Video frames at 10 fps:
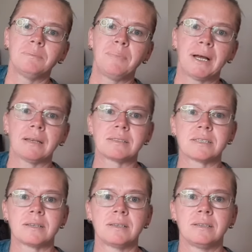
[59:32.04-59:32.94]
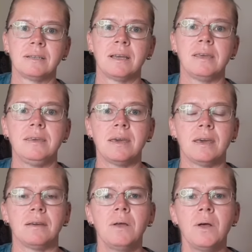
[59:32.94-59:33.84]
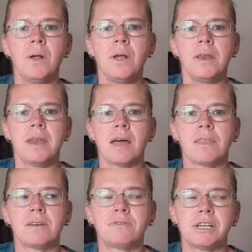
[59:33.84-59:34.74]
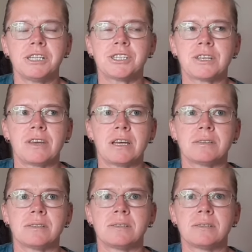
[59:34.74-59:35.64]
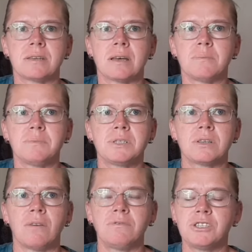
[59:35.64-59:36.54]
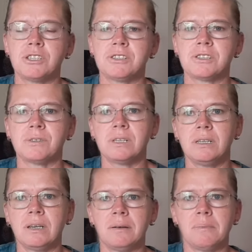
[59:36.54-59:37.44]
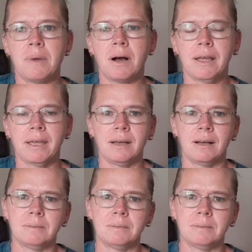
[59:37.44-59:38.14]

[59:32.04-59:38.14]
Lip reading: But yeah, now that I've reached 1,000 subs, I've just got to get my